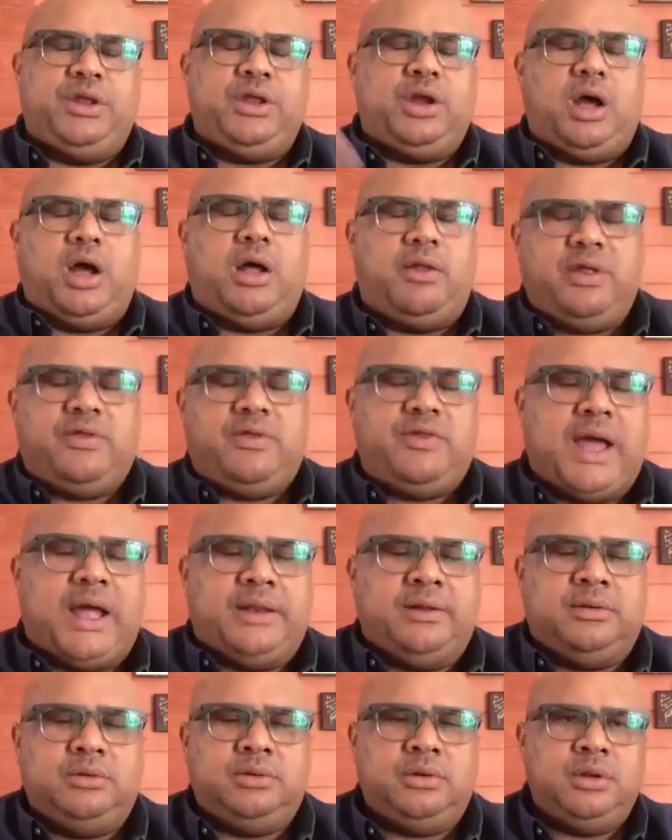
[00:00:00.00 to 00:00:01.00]
other
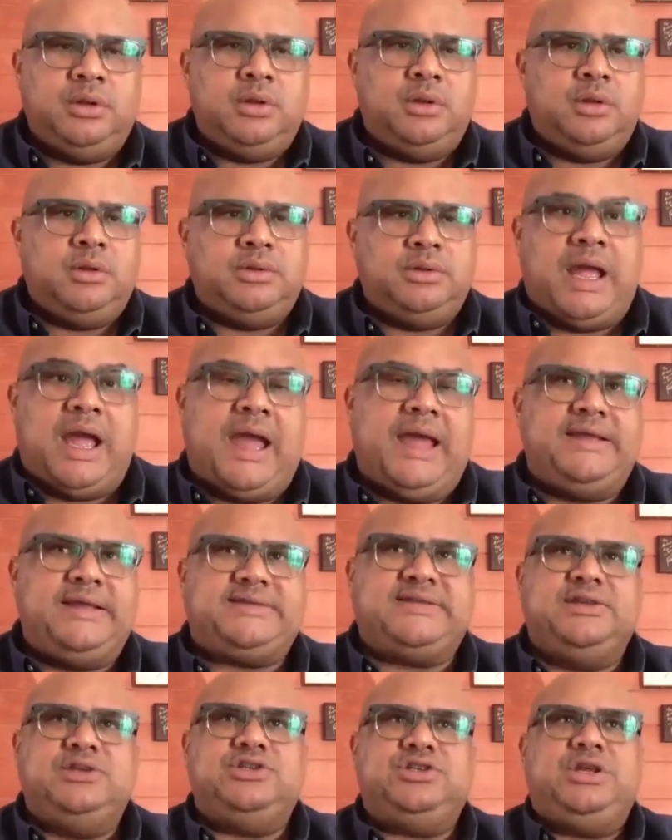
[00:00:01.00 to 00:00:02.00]
than the
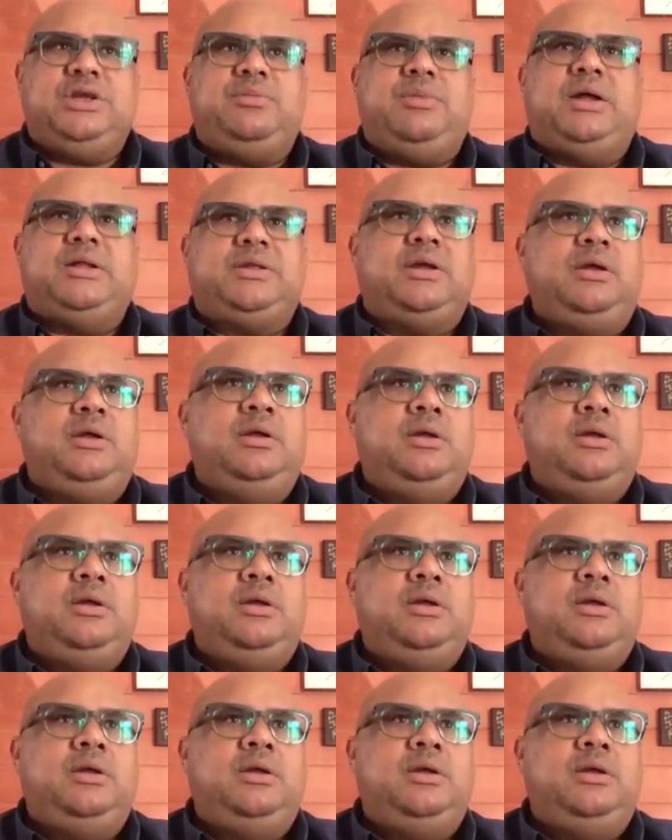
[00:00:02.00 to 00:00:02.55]
ICJ matter.